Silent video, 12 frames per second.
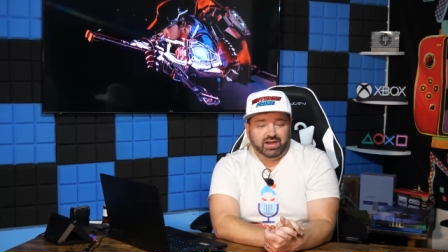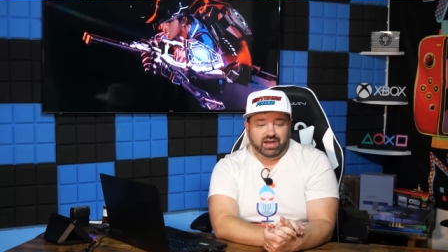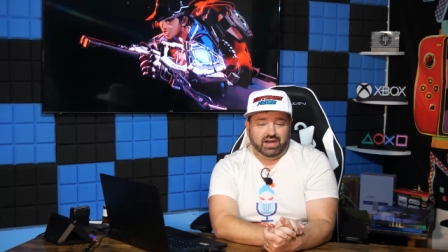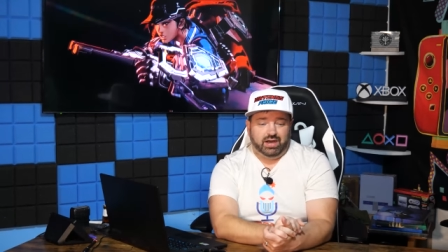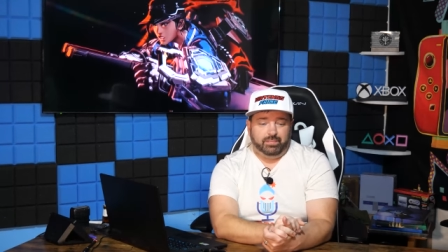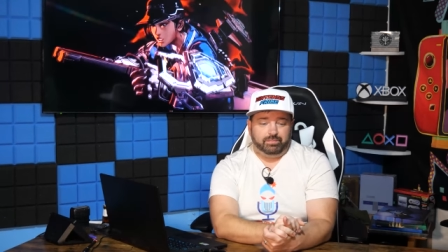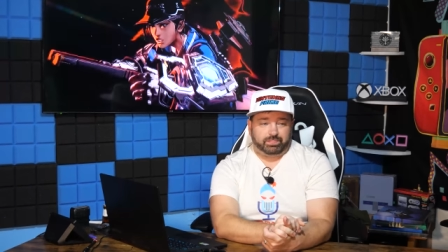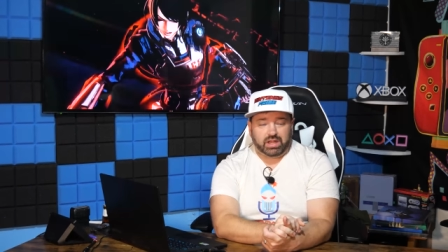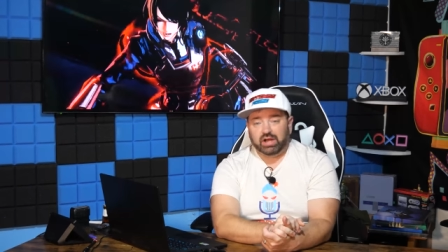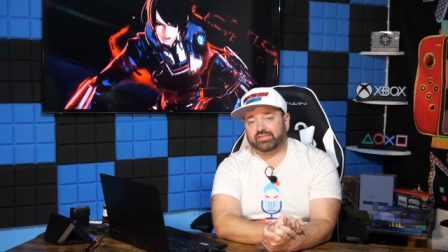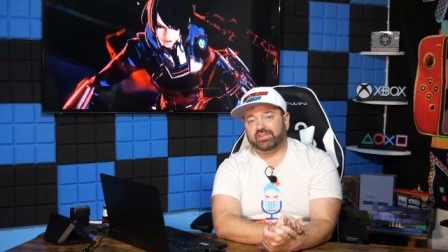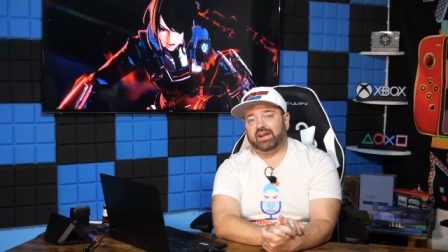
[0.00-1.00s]
Um,
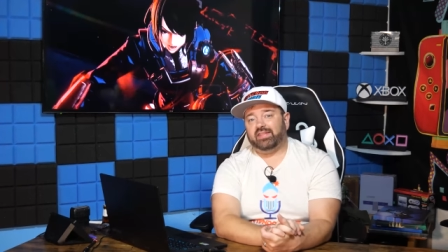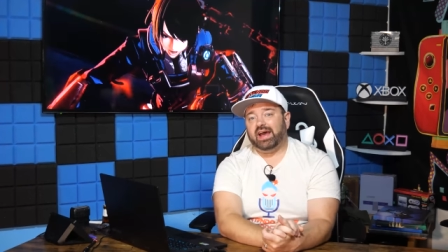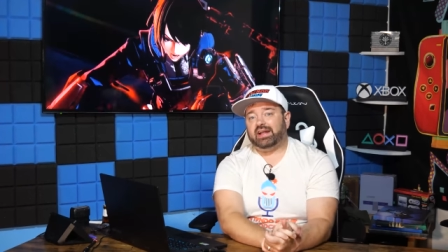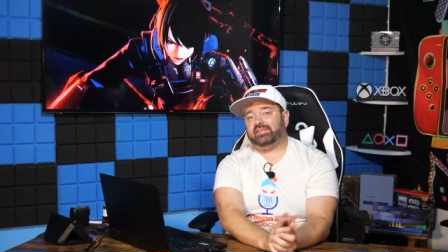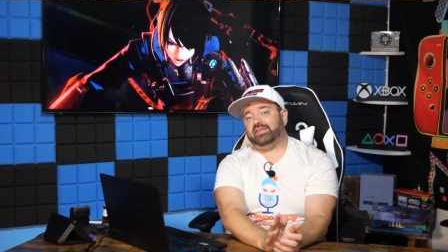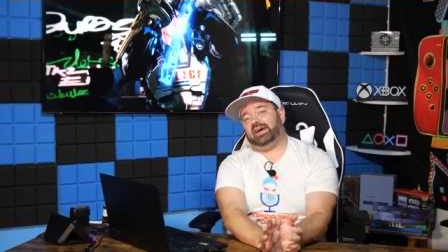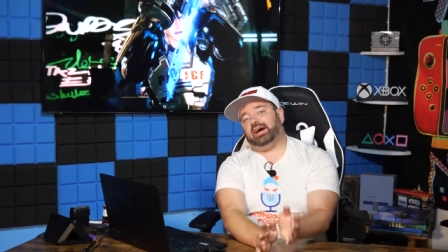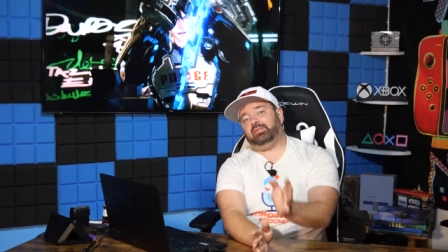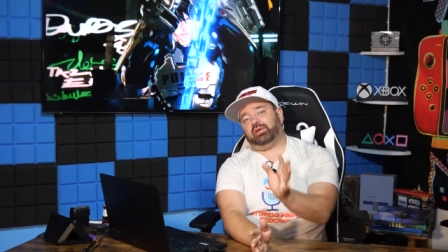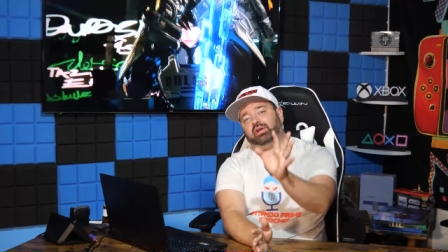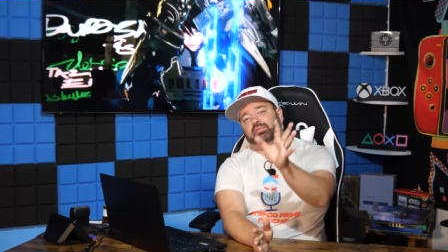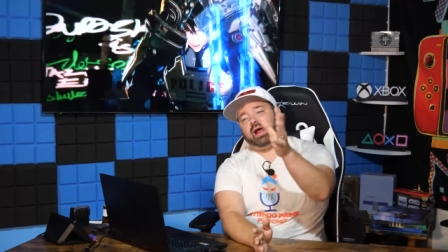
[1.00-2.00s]
outside of that, uh,
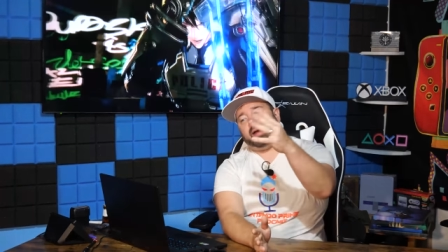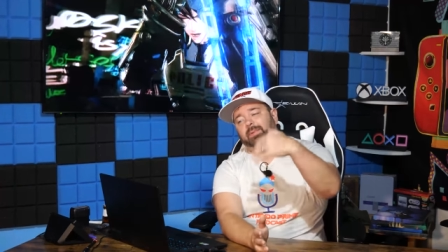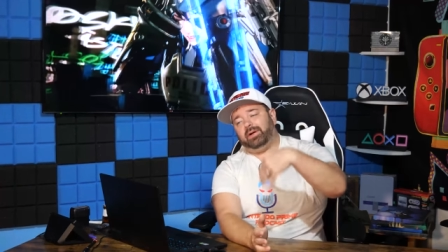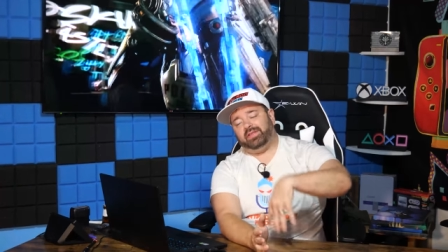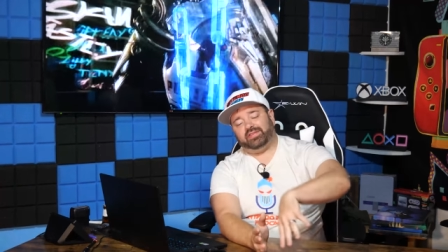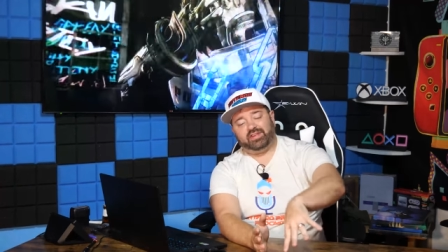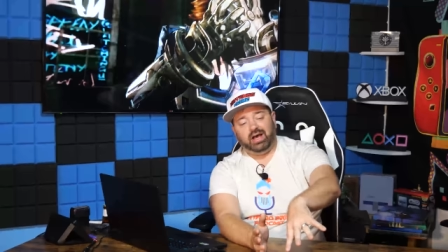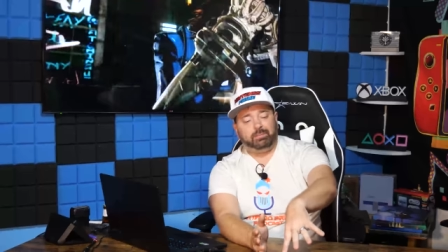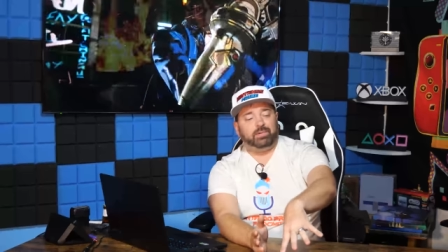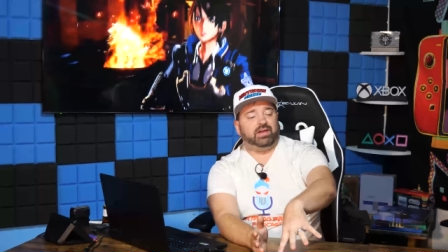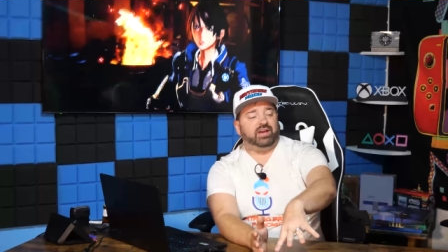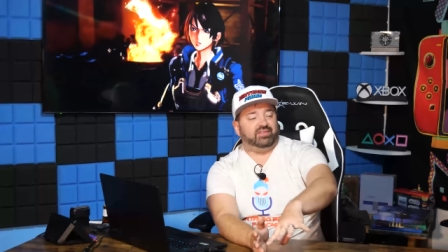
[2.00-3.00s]
we're going to wrap up this up
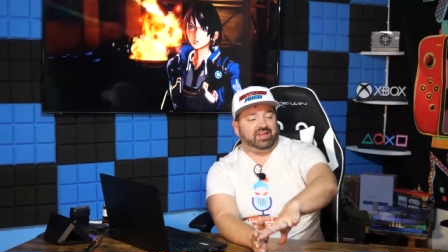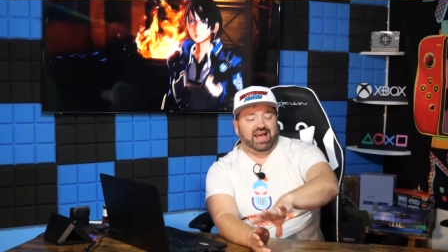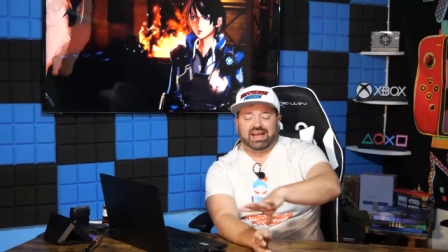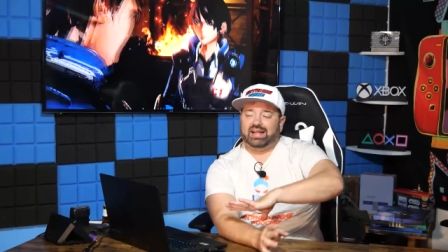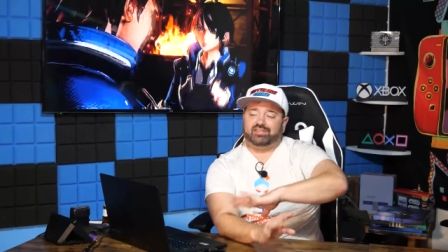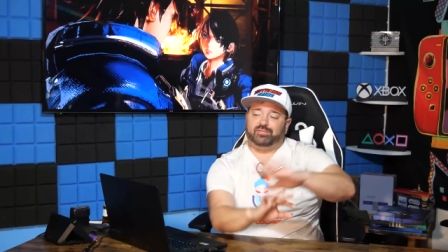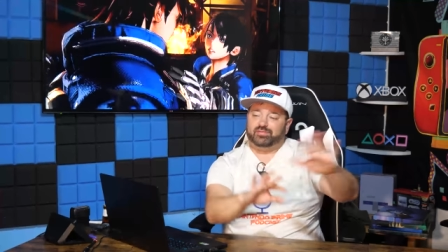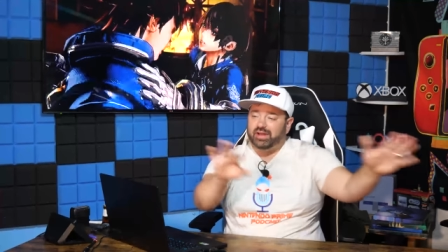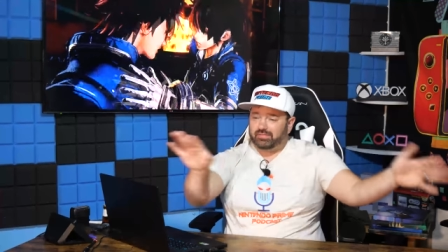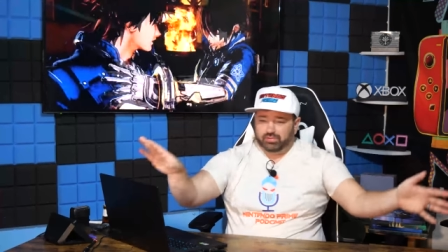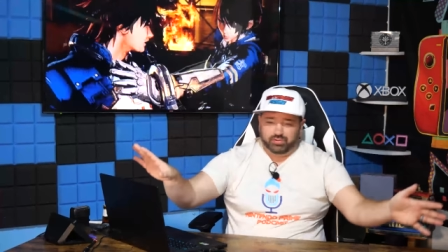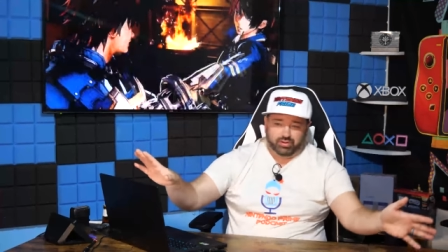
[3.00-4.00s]
because I got some
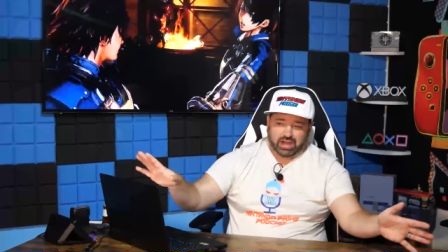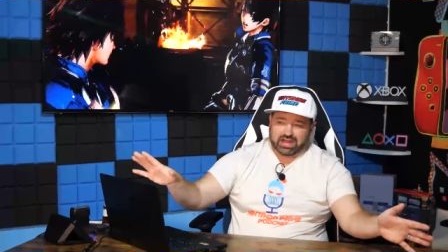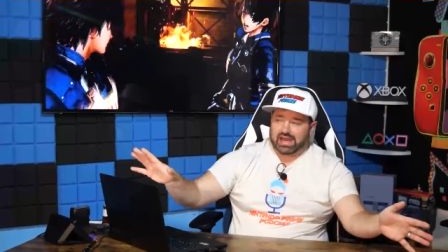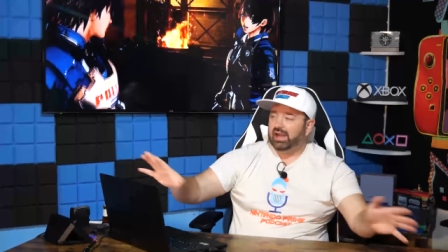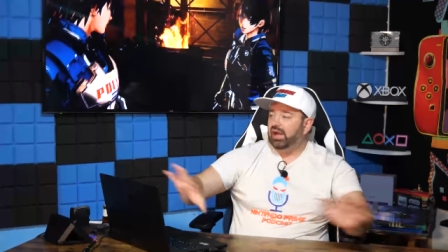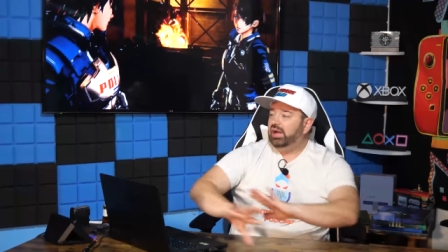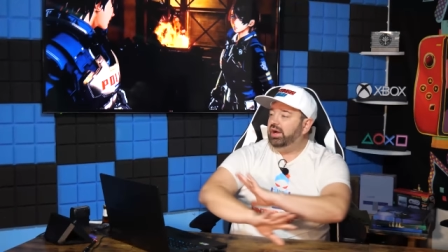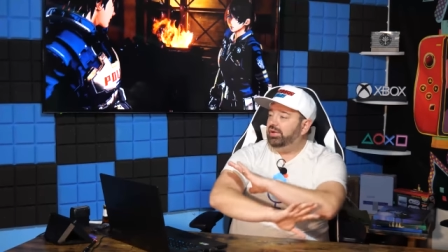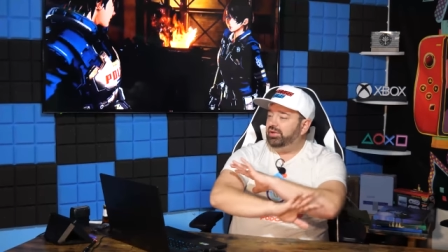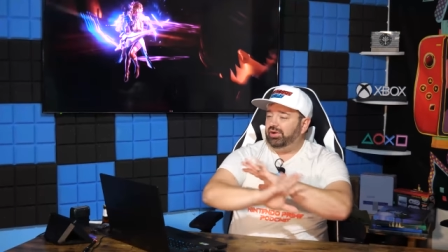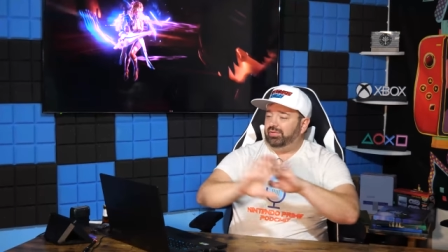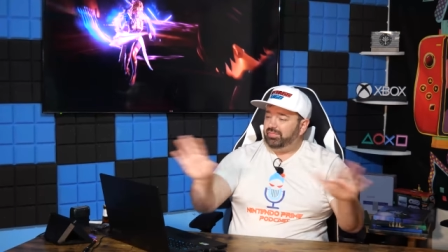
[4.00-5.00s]
stuff to do. I got...
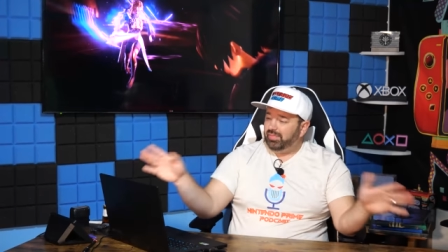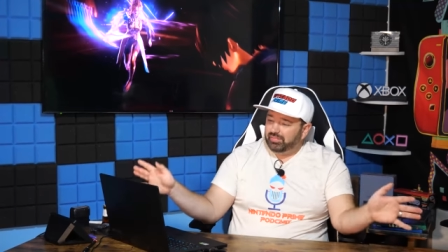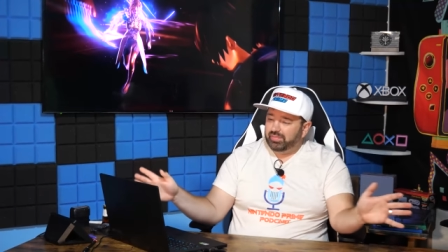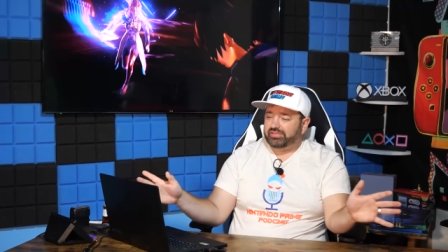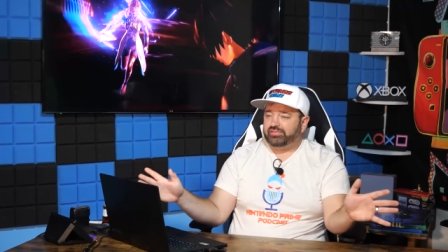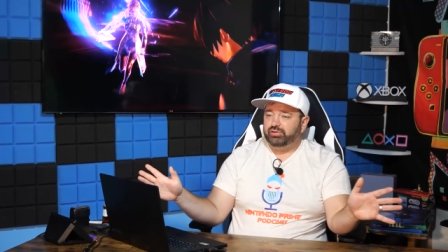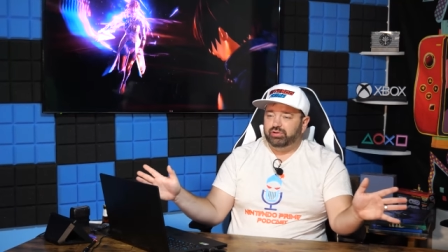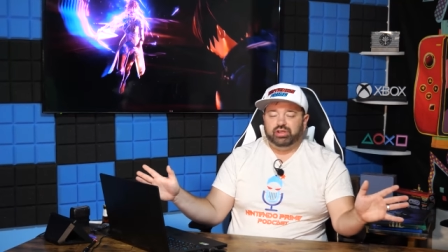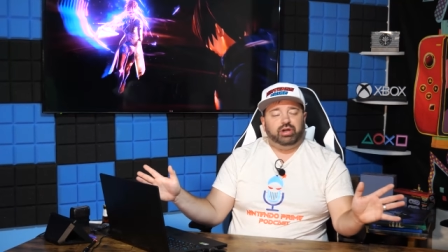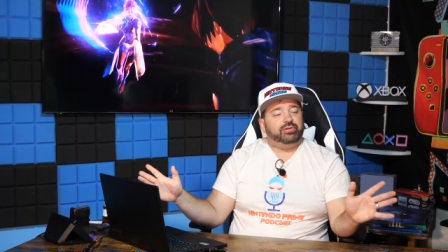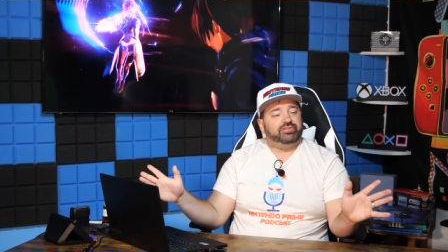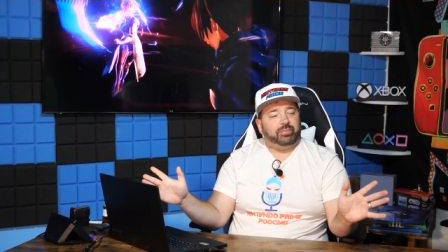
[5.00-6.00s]
You know, my, my
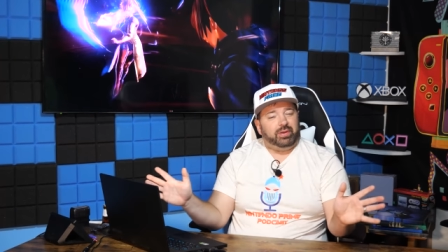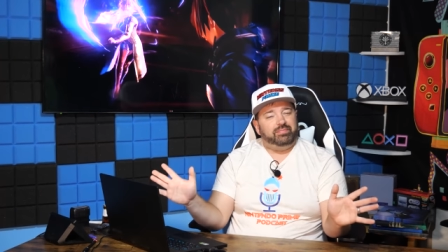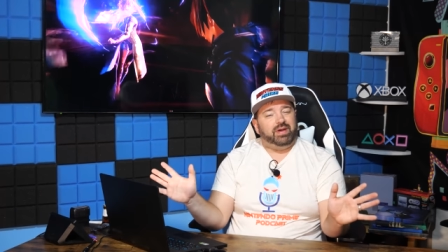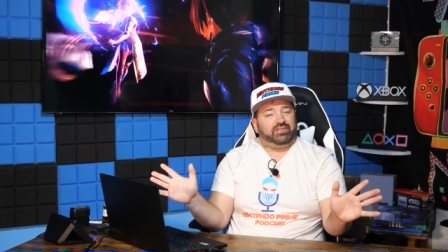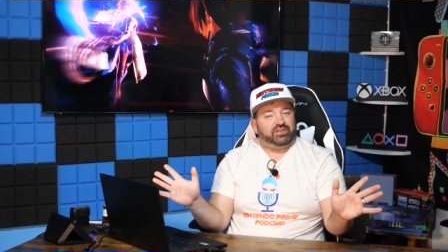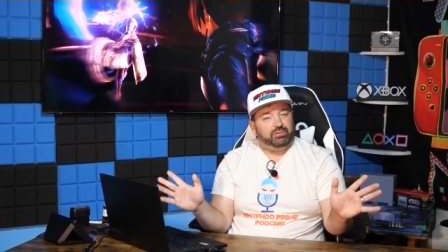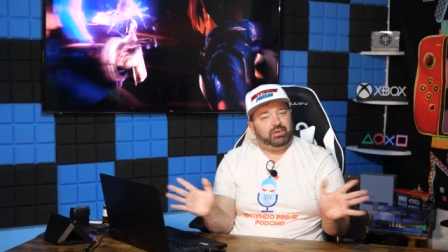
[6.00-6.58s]
studio is a bit messy.